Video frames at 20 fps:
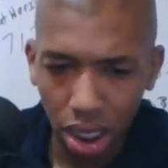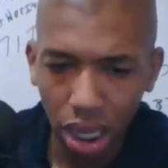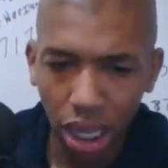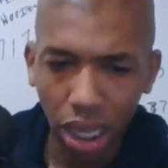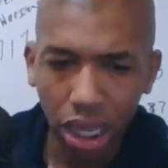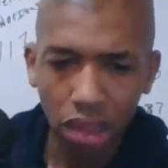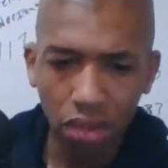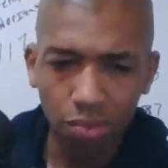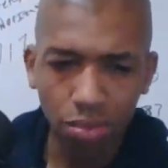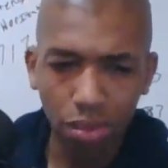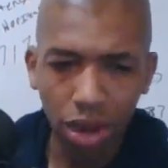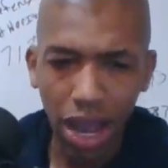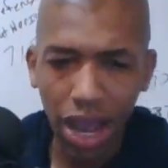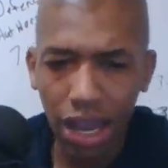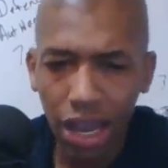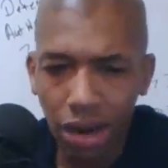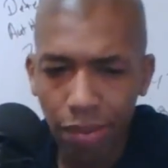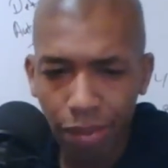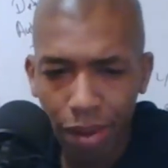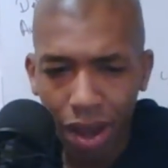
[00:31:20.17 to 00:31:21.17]
He's
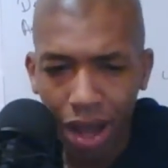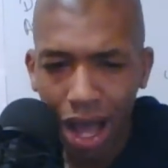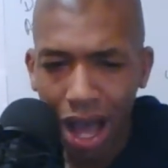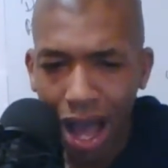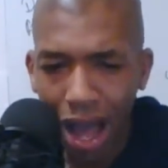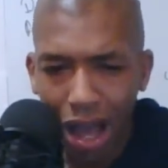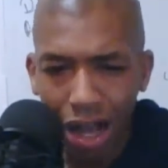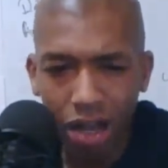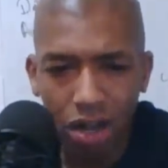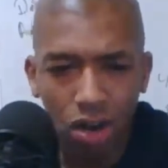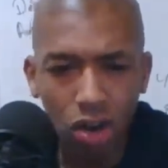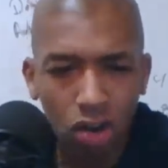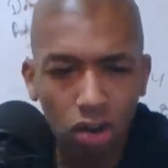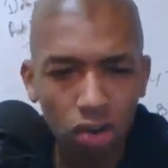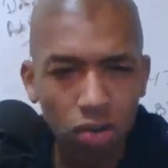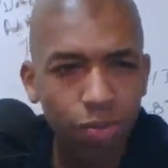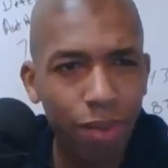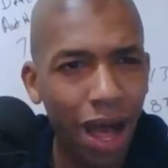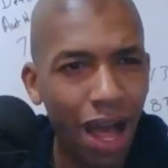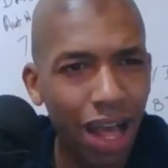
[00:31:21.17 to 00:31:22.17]
bragging about how it
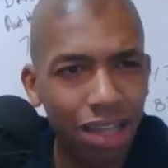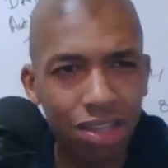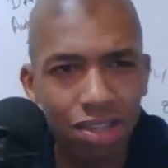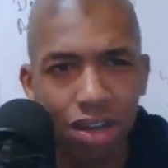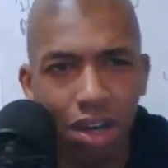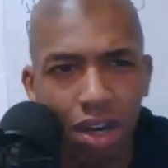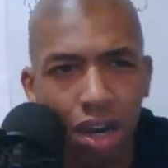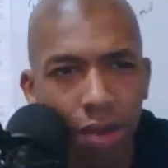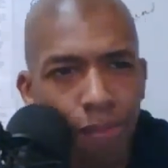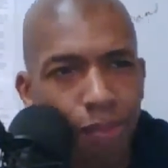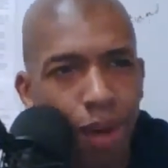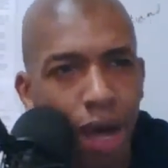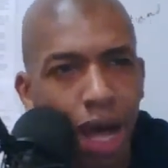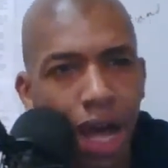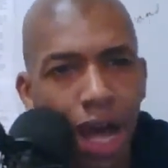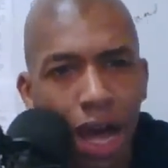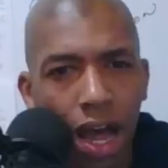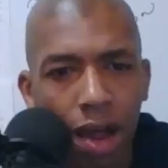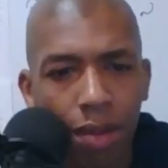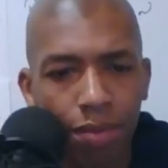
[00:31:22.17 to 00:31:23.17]
goes by certain
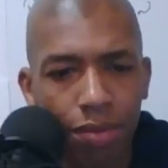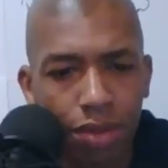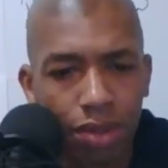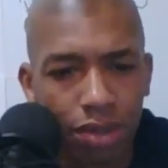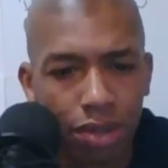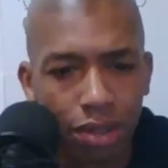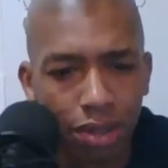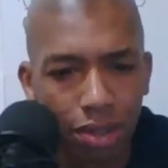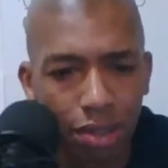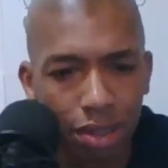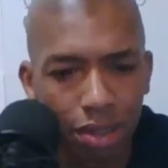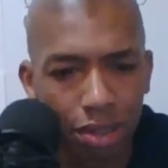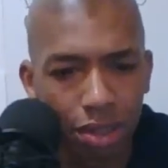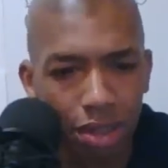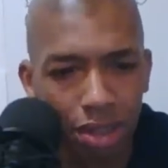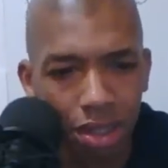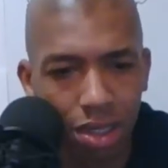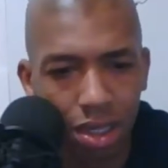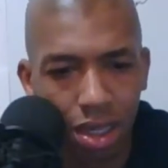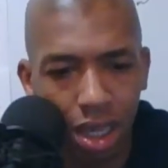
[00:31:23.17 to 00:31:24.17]
bombs.
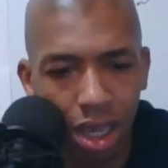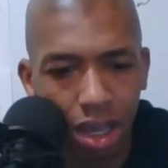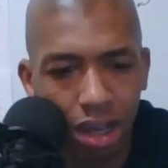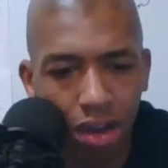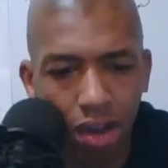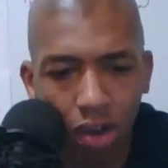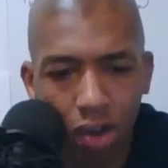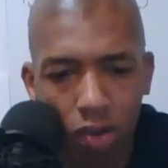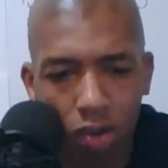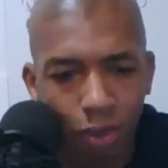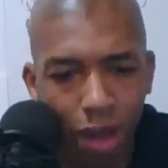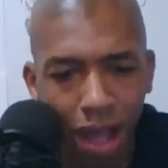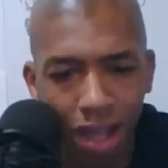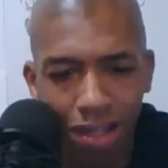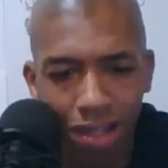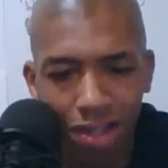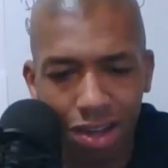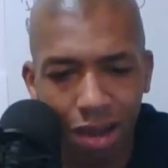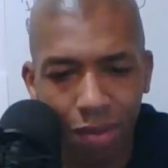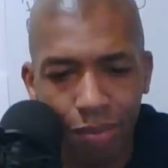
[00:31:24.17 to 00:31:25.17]
It goes by
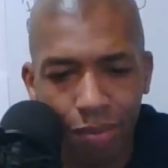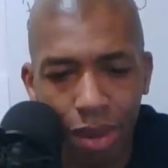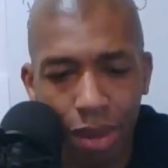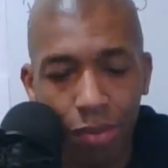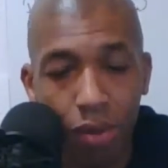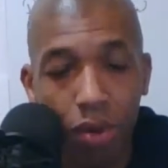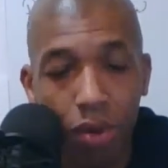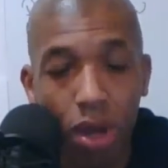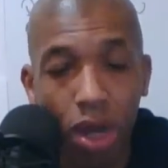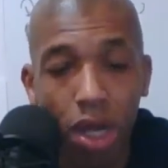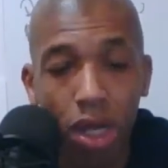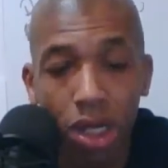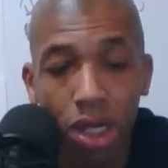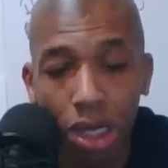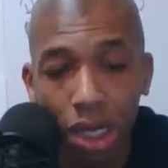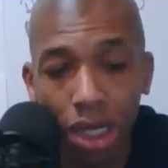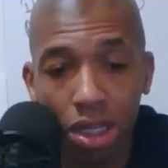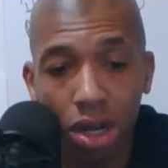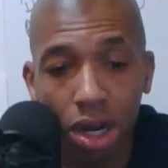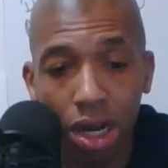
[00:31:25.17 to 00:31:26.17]
certain people.
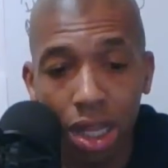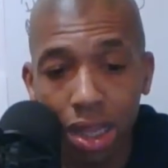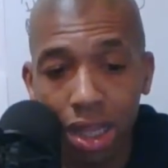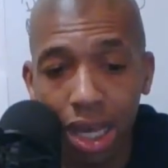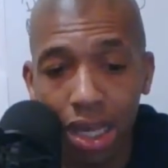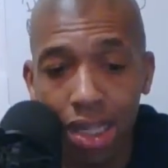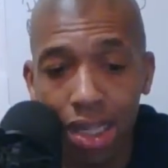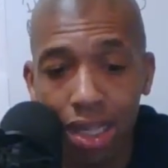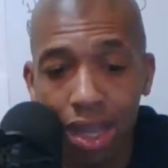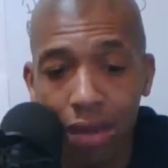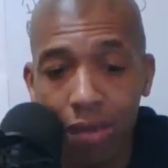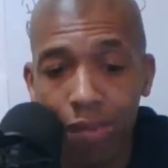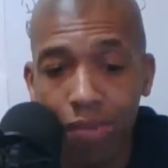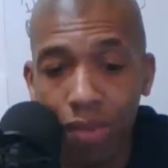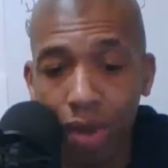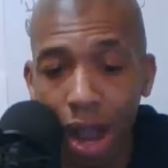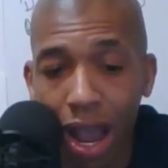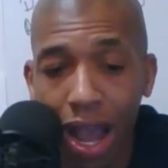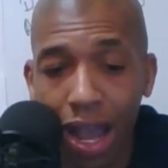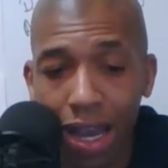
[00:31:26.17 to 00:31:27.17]
These are the things that they're
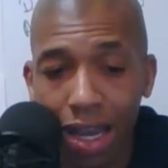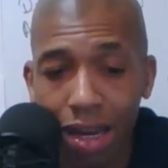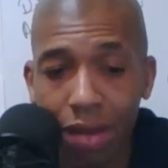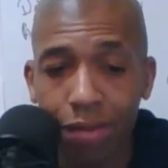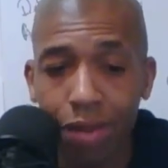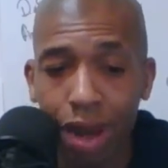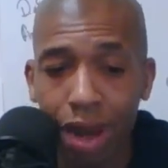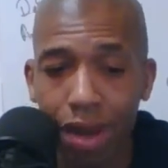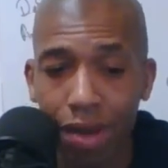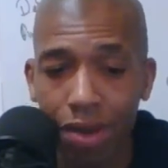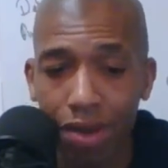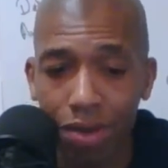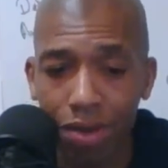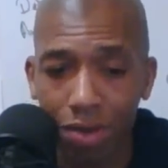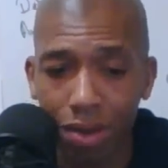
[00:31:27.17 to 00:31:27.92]
bragging about.